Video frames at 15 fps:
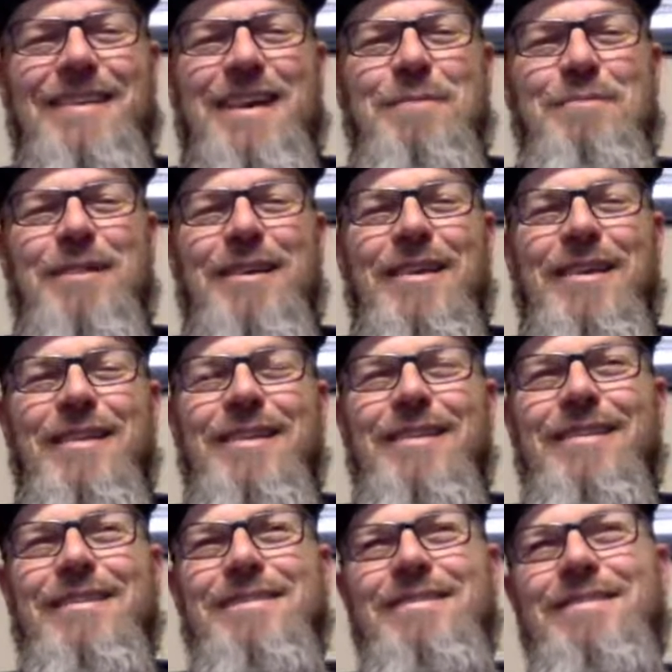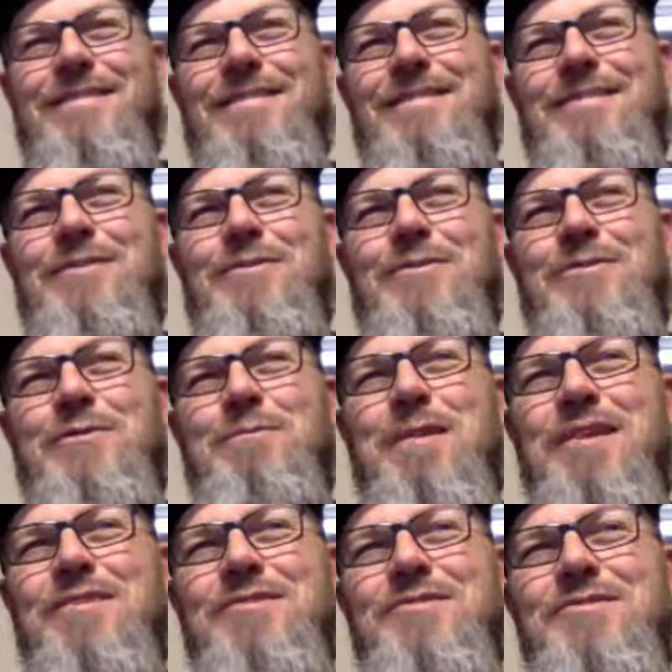Time to get doing
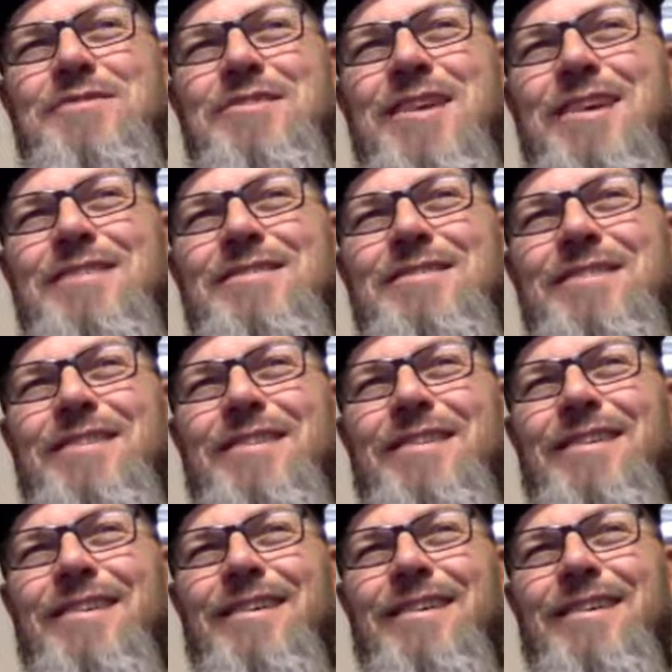some exercise.